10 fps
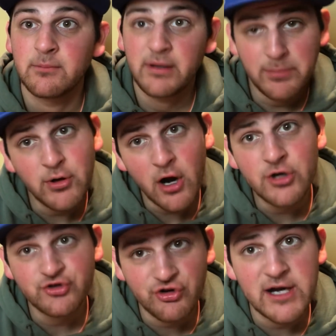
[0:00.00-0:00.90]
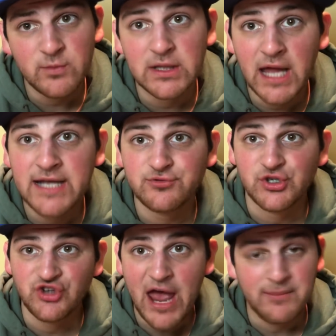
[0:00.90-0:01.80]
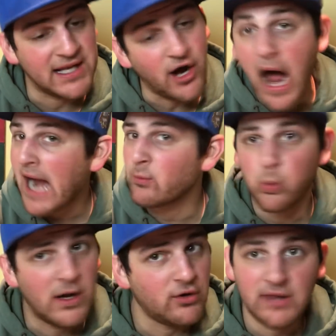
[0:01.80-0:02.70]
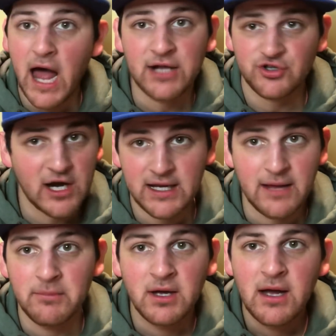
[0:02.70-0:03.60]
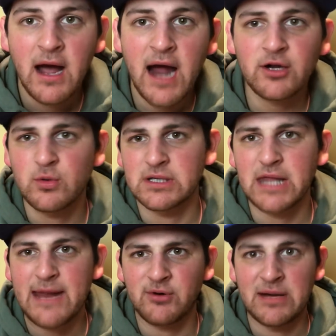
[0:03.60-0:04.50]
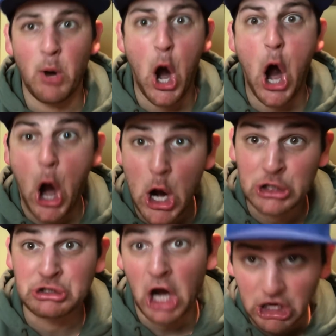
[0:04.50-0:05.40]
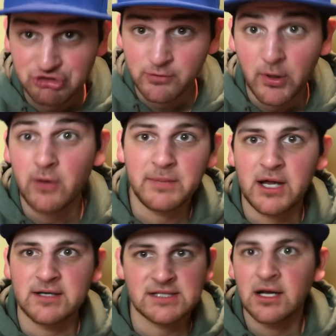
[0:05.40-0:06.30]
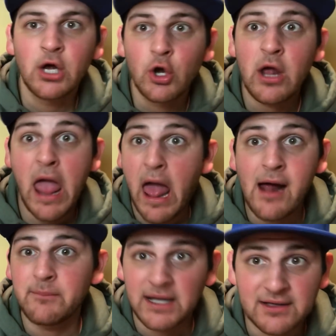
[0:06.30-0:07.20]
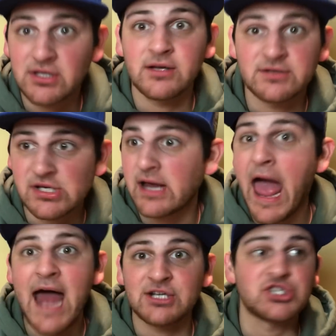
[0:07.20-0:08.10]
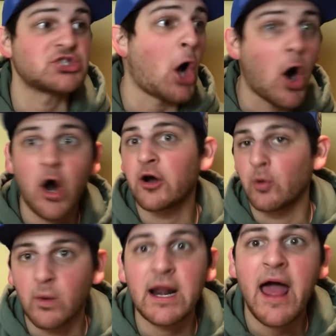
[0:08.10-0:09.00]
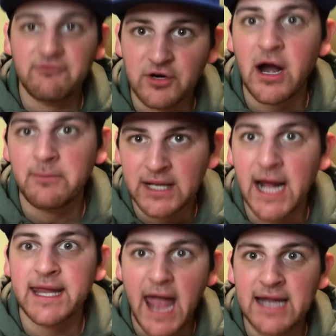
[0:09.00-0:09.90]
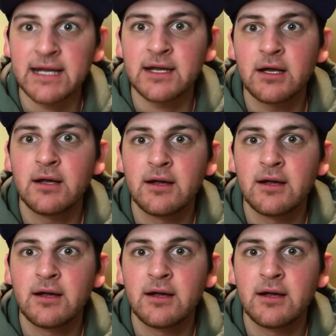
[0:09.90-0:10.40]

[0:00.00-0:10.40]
People are intrigued with Landry Shamet. Now, I will not trade him. I don't want to label him untouchable because, I mean, to add a star or whatever, I mean, I get it.